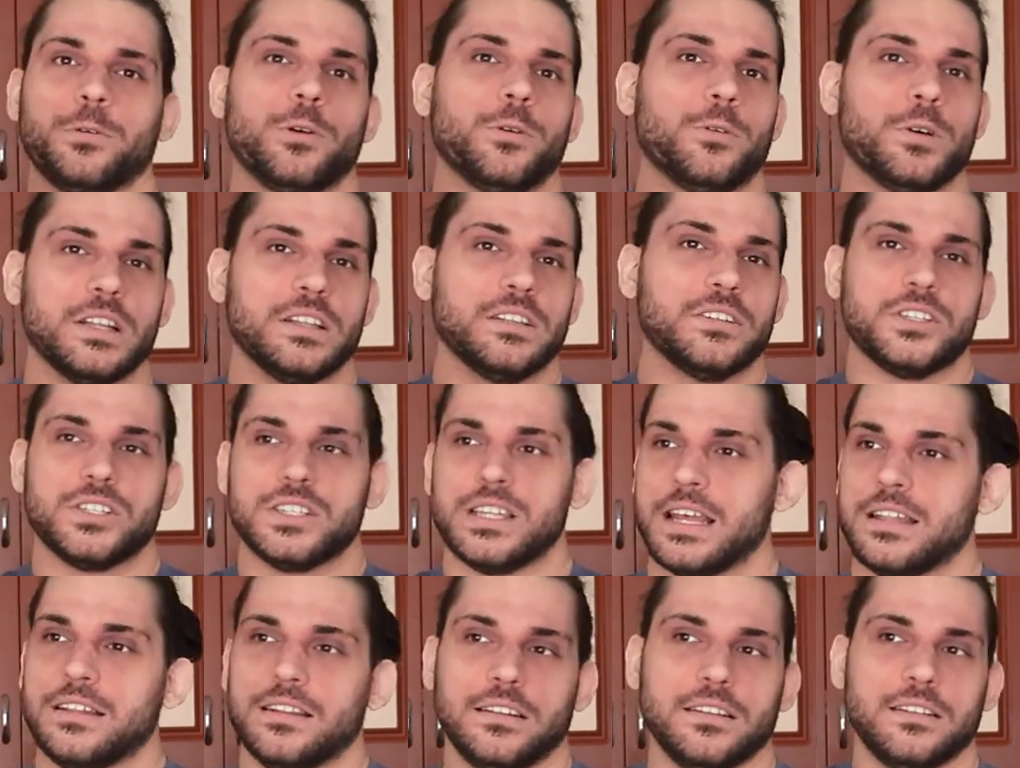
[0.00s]
will
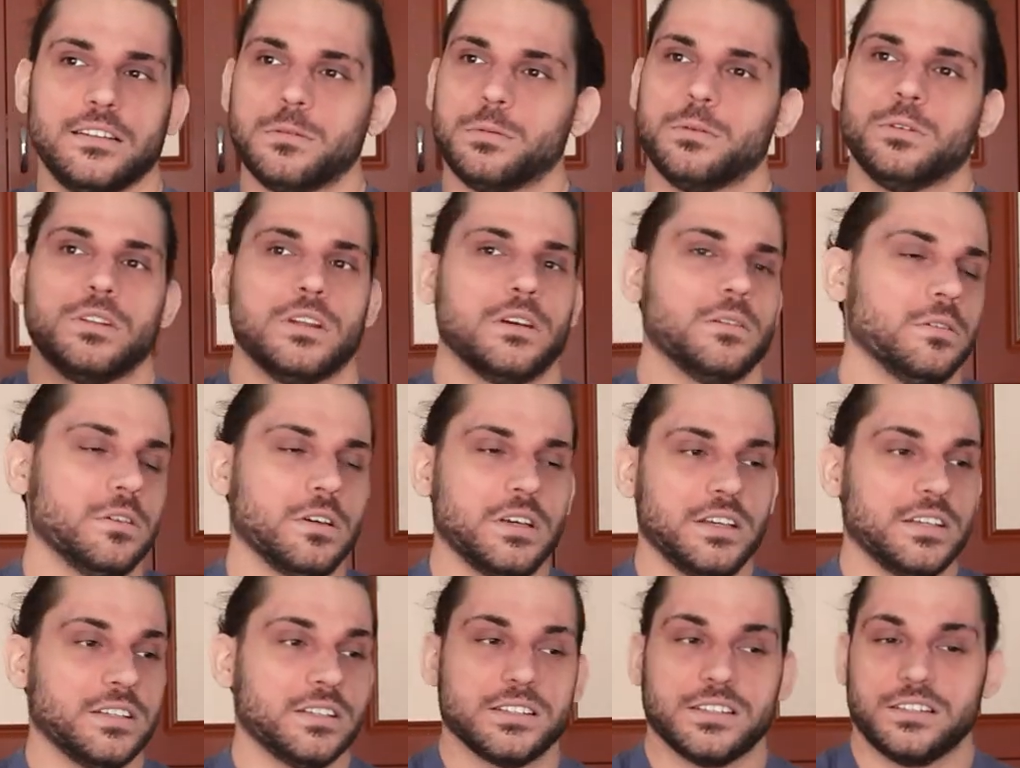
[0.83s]
understand that WWE
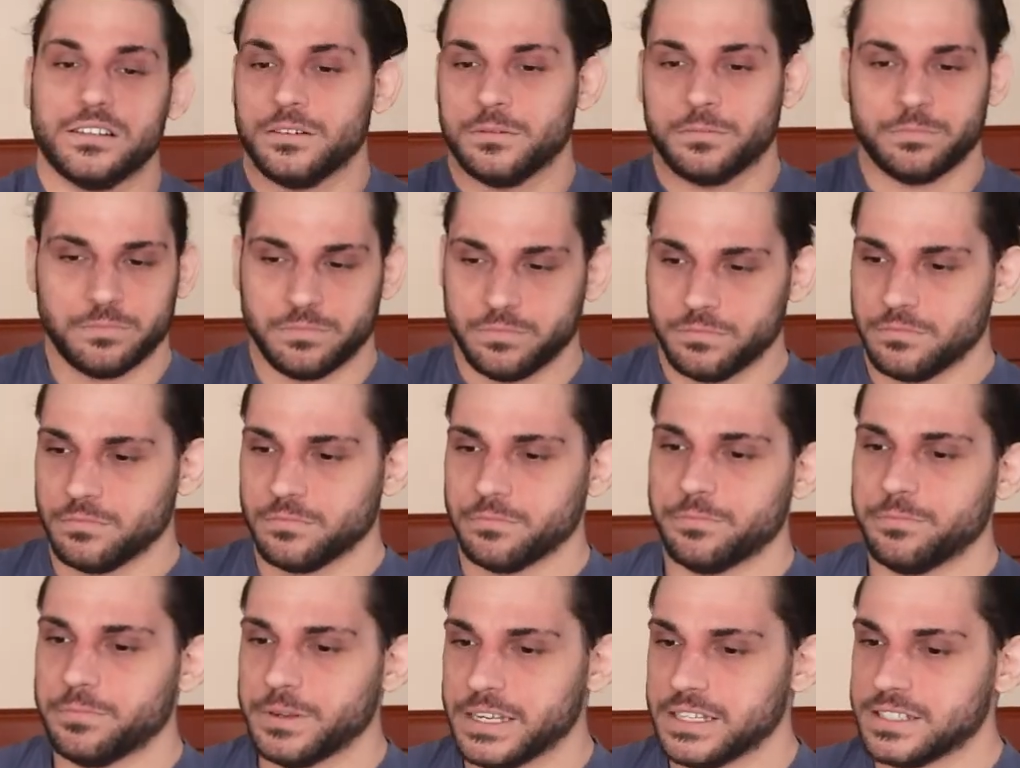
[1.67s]
is the
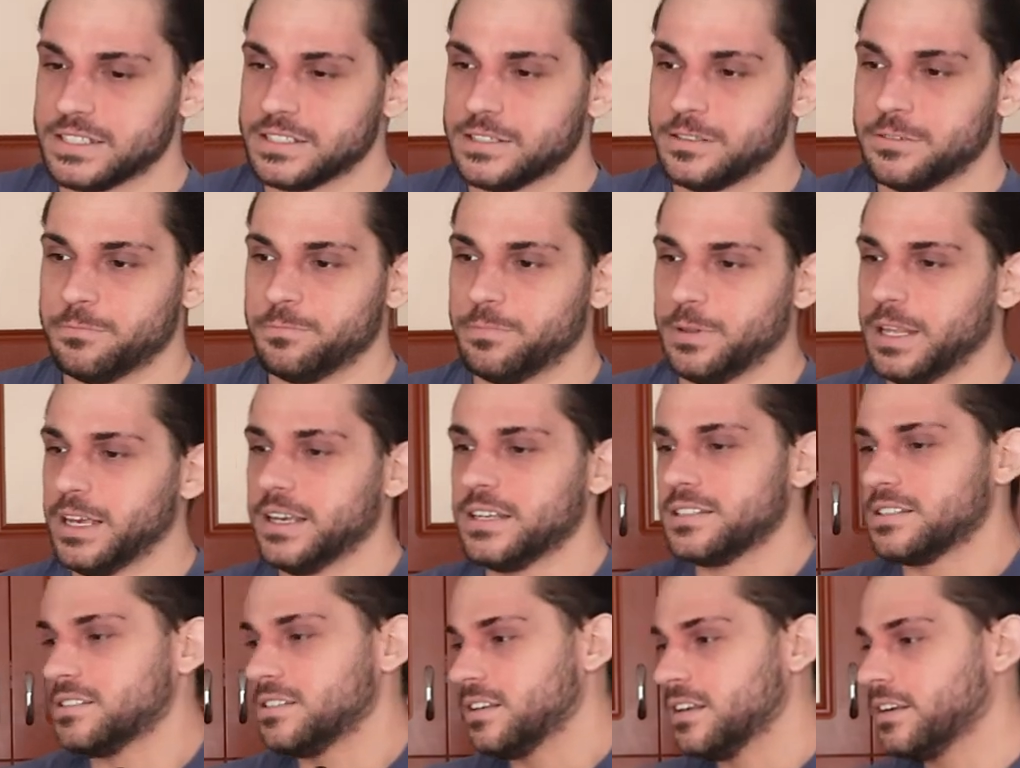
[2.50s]
best
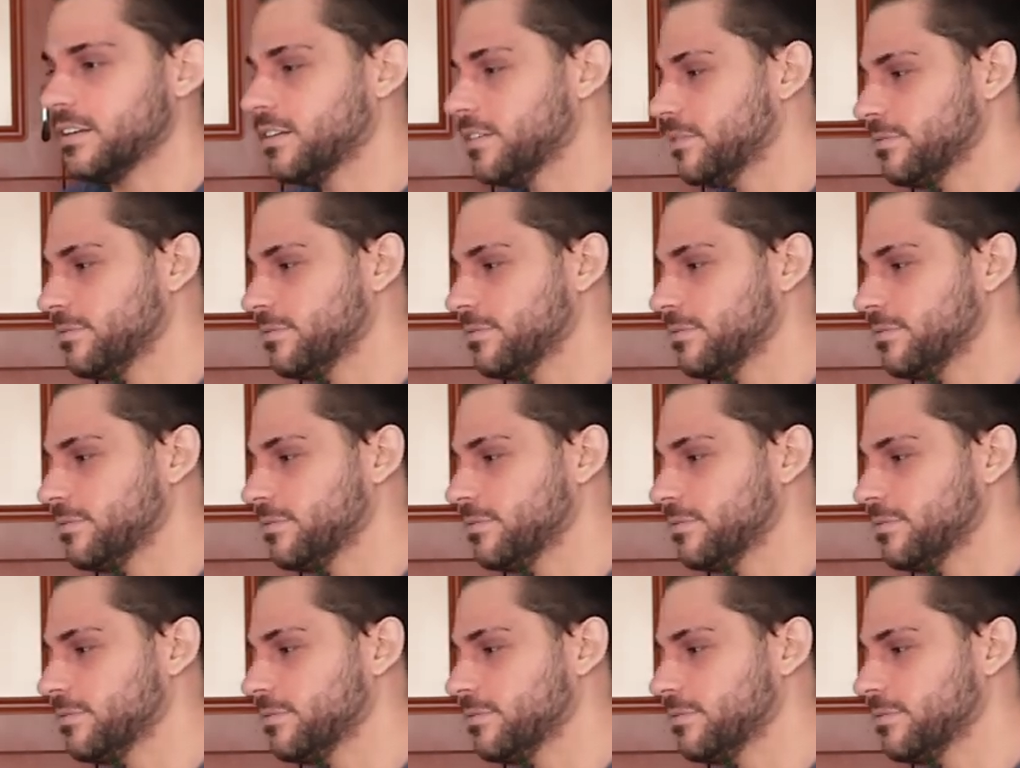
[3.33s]
place